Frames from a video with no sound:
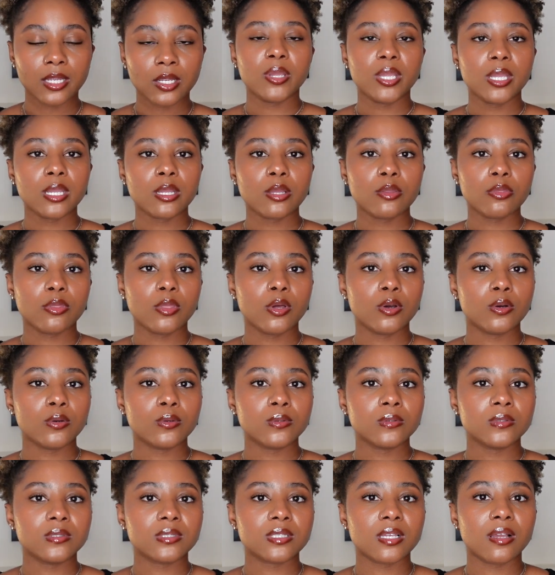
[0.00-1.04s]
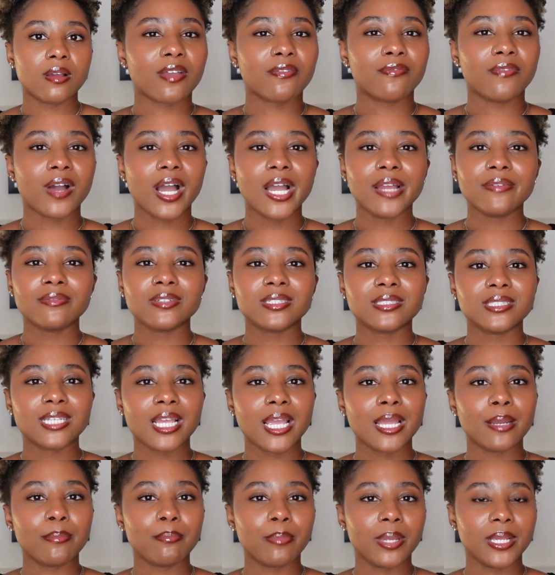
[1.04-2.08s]
Pick those 5 to
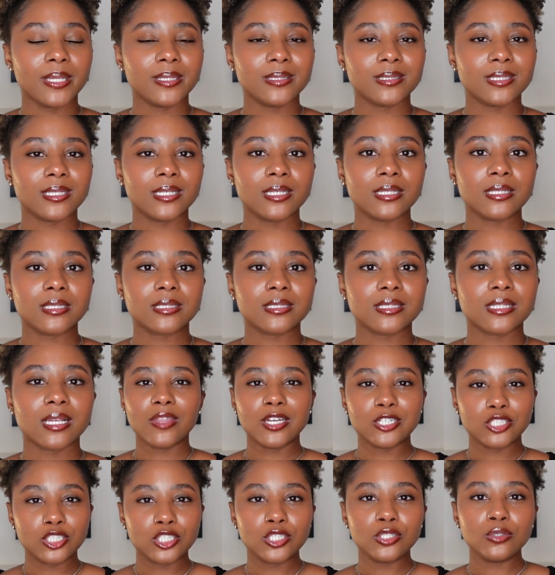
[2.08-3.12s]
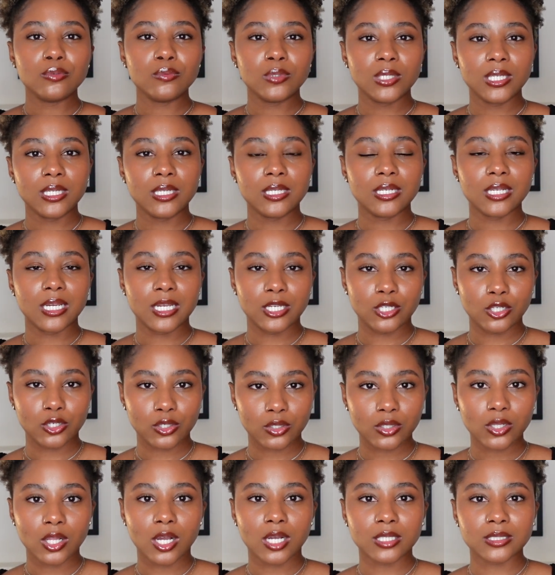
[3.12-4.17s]
10 basics that you need in your
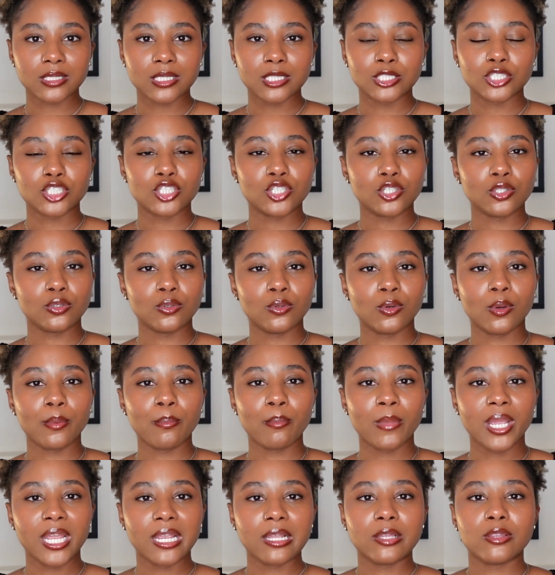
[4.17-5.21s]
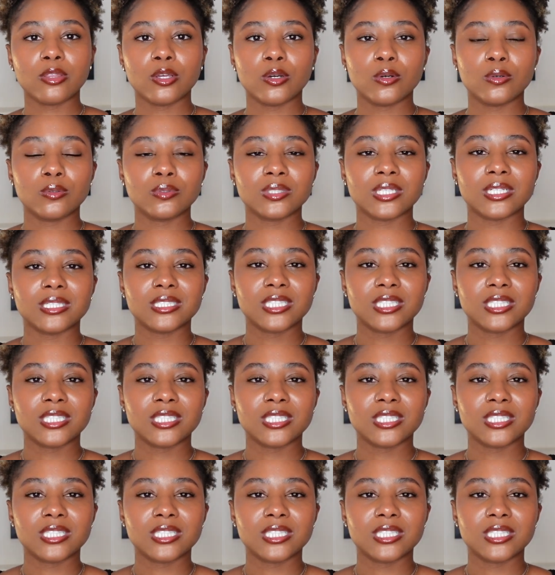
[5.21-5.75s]
closet to make those